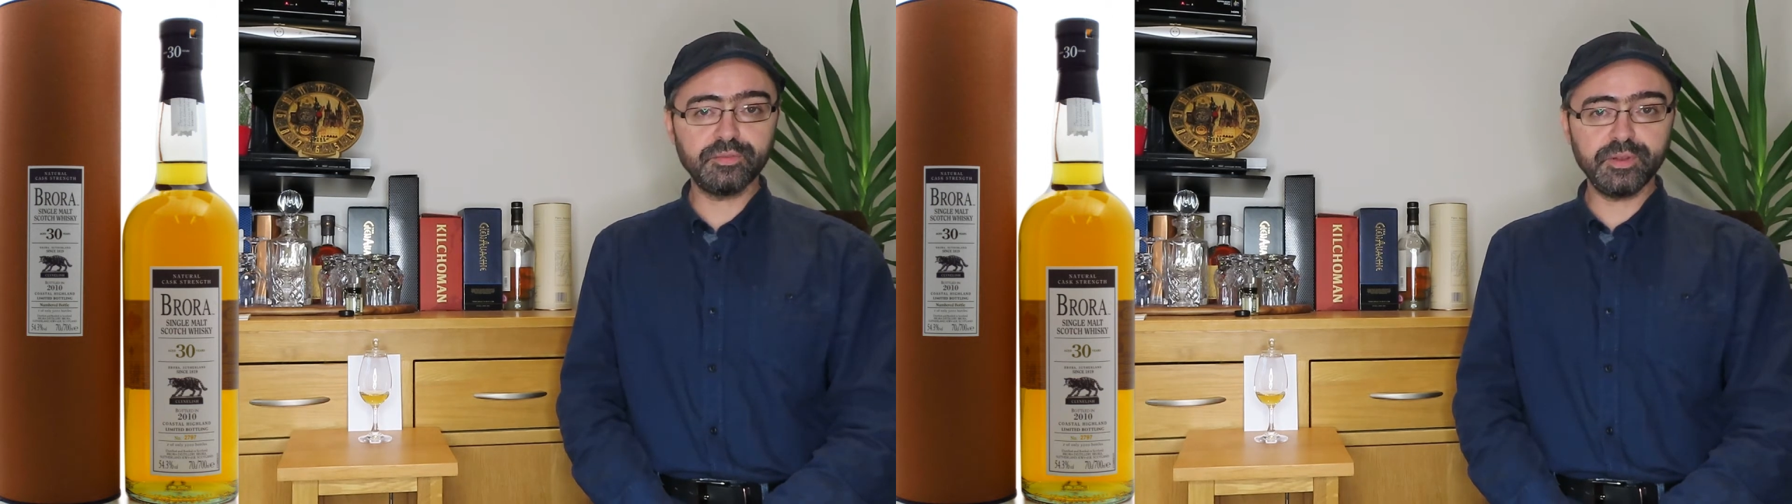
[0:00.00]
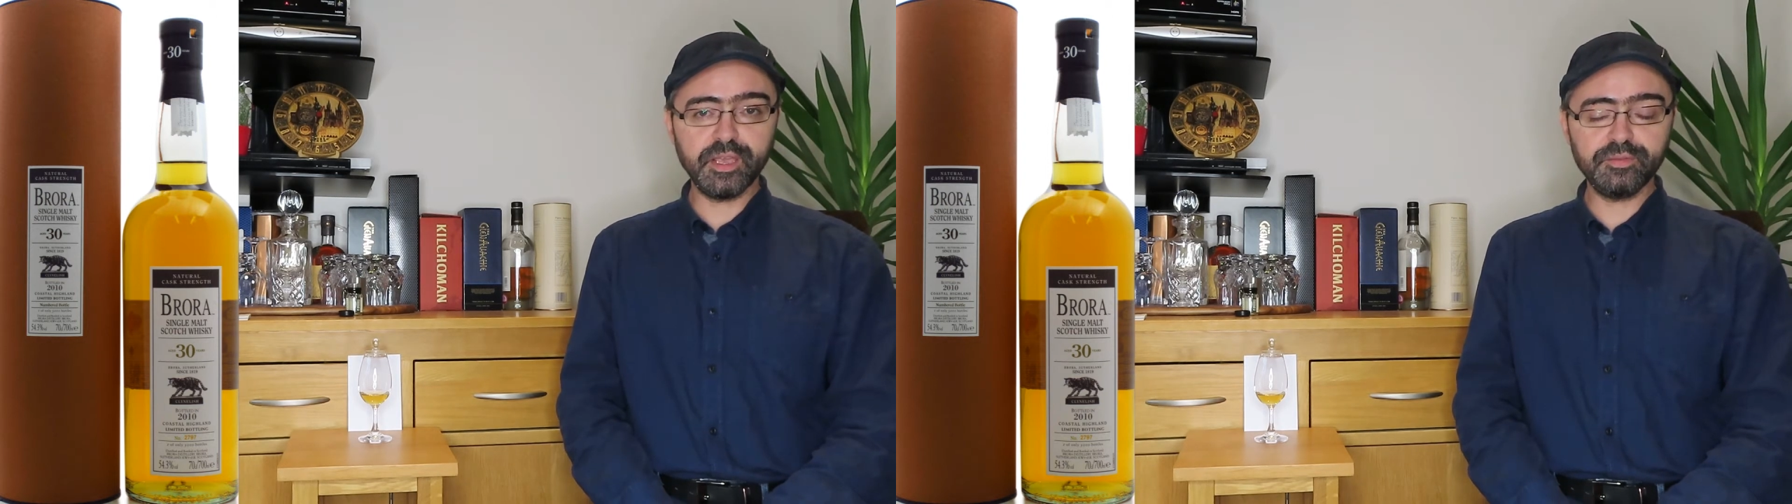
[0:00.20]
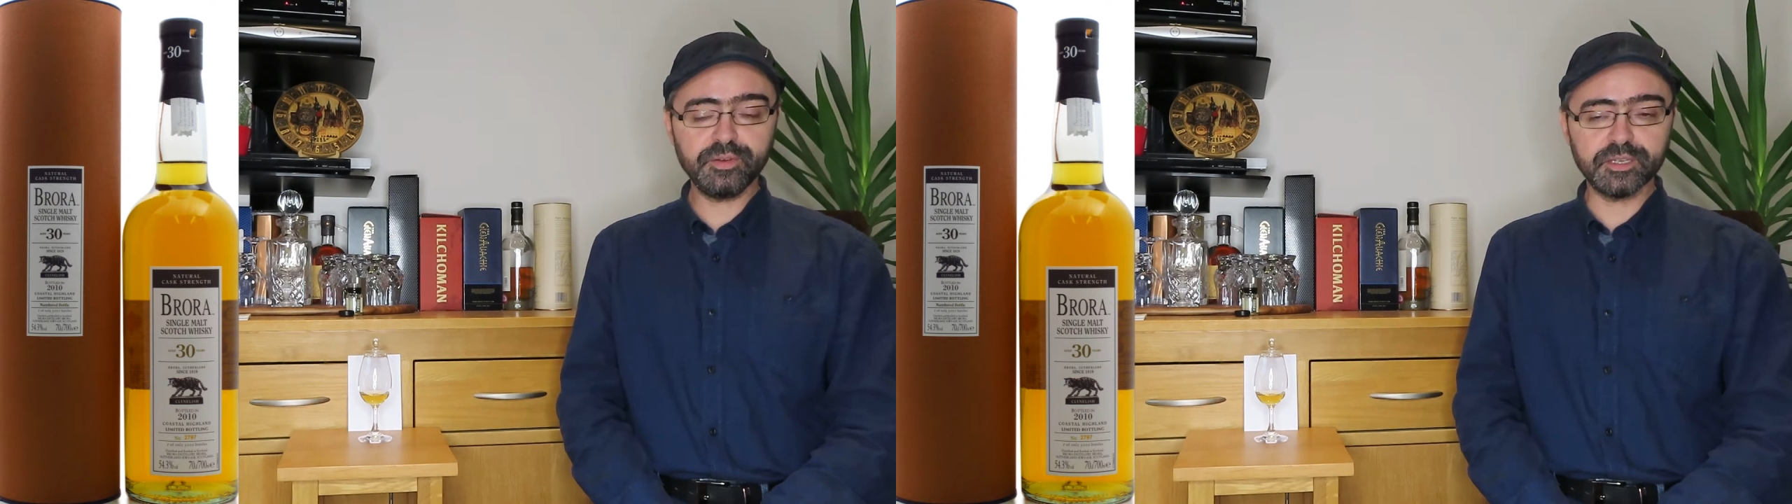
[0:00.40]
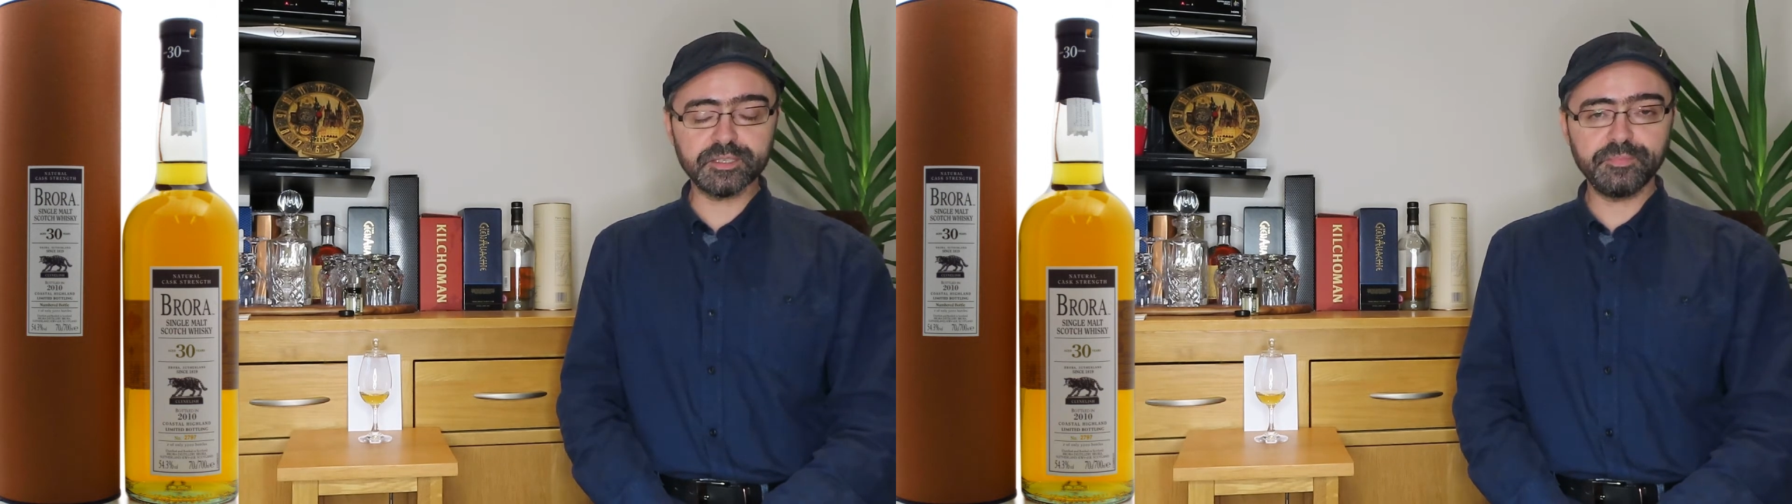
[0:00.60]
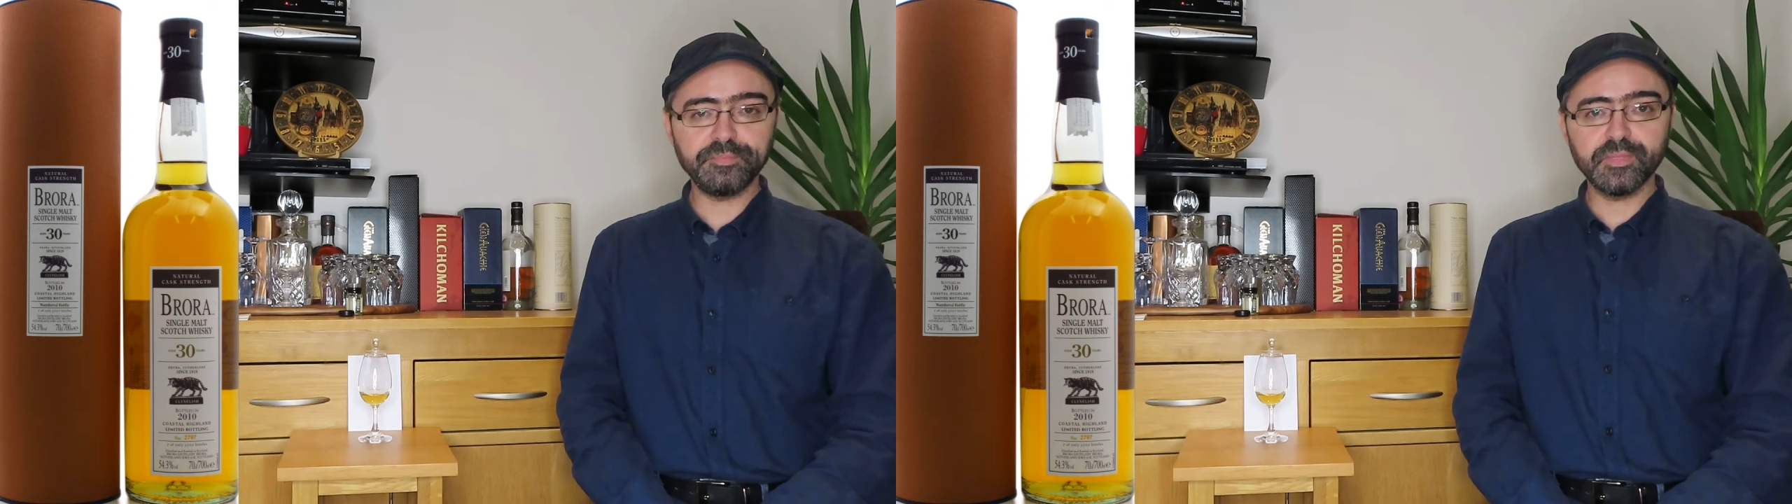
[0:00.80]

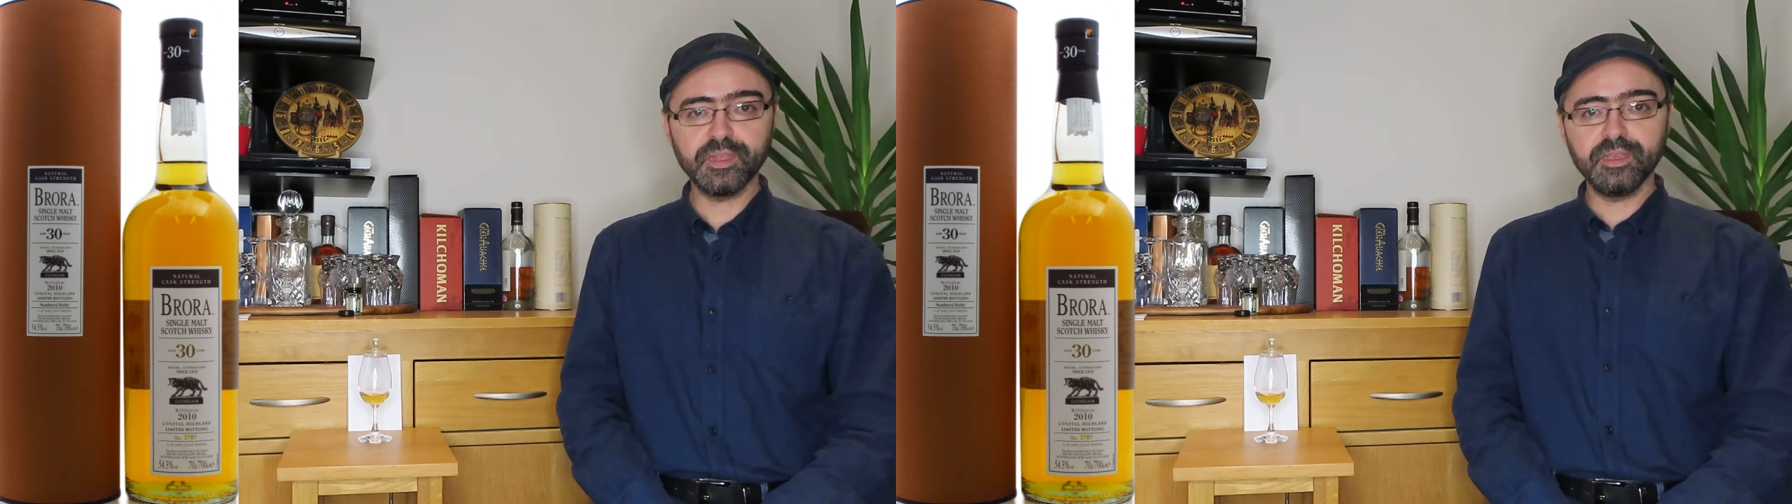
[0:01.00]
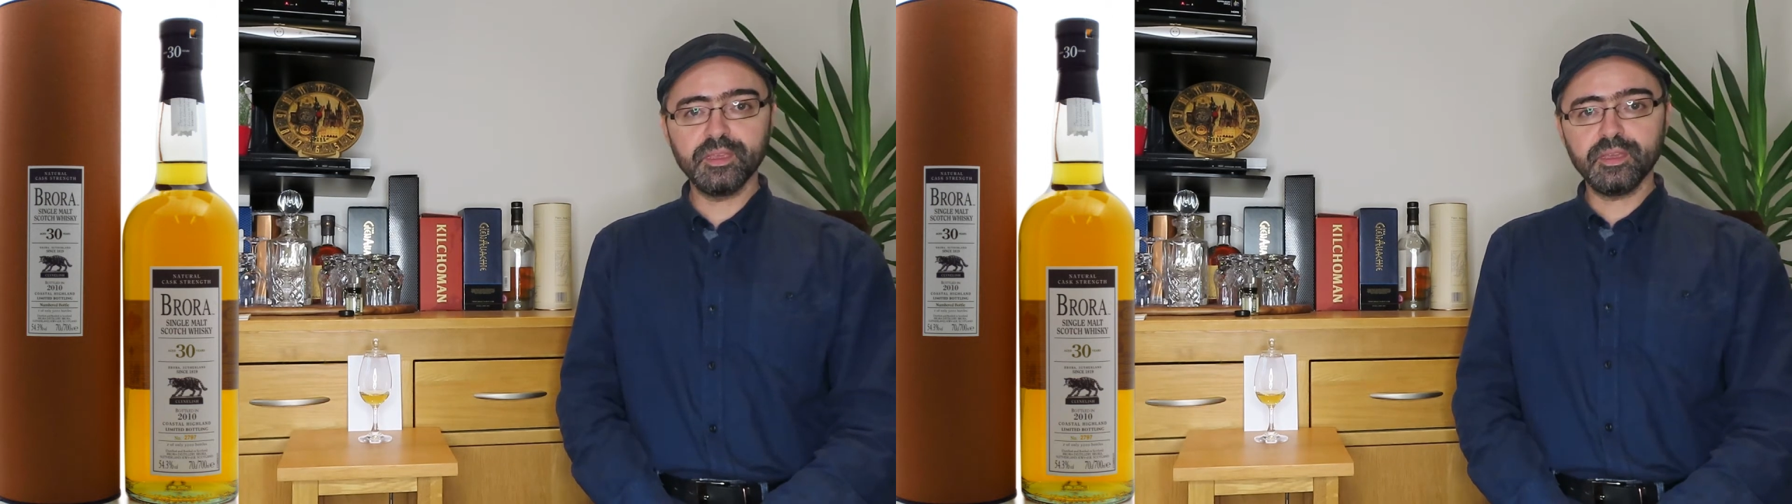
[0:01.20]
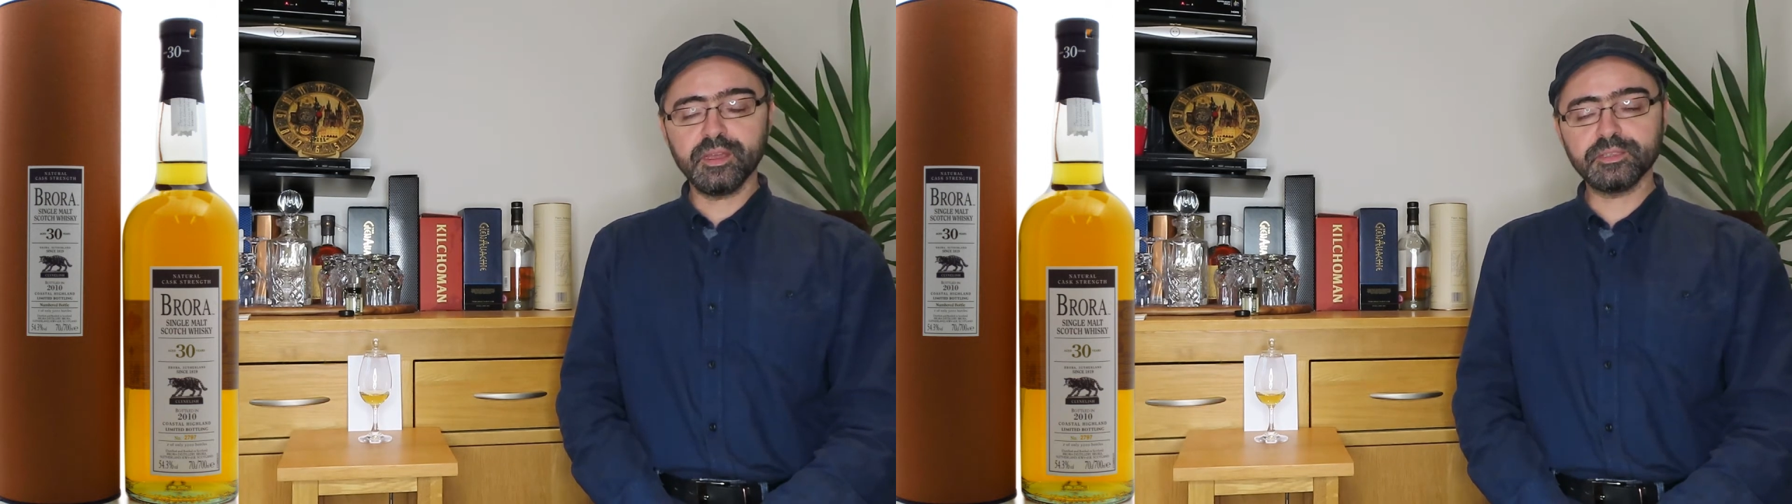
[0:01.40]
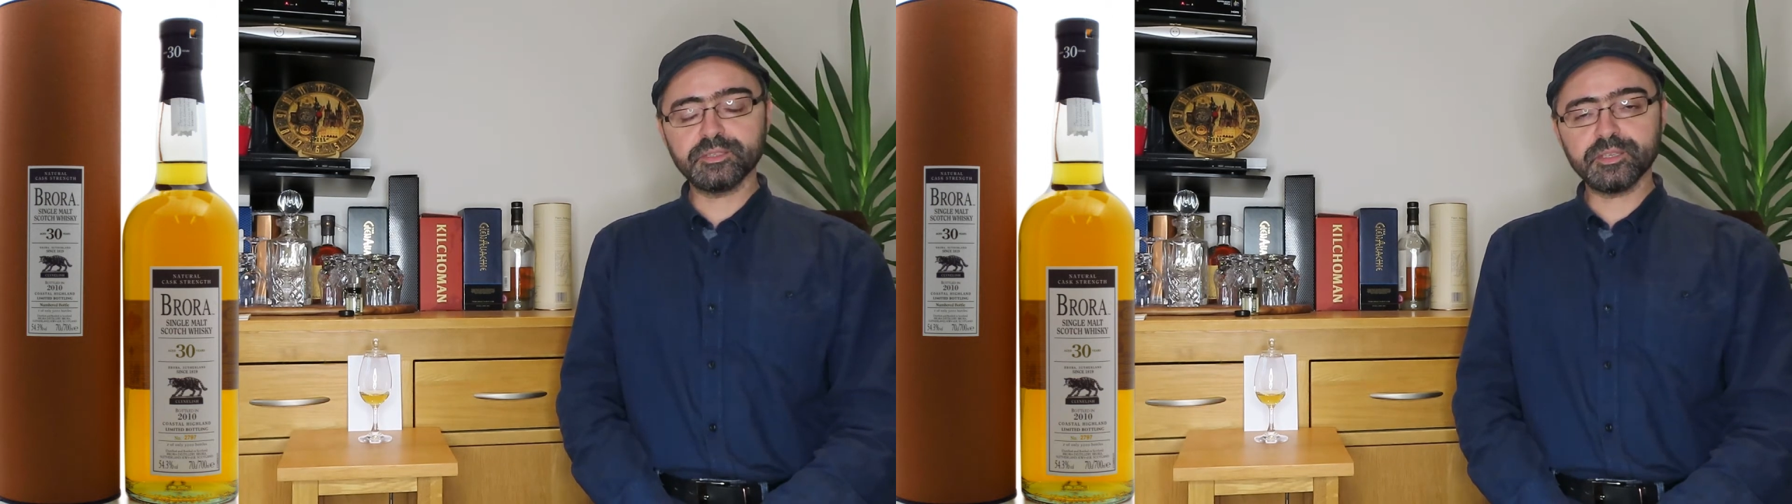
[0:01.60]
flavors. And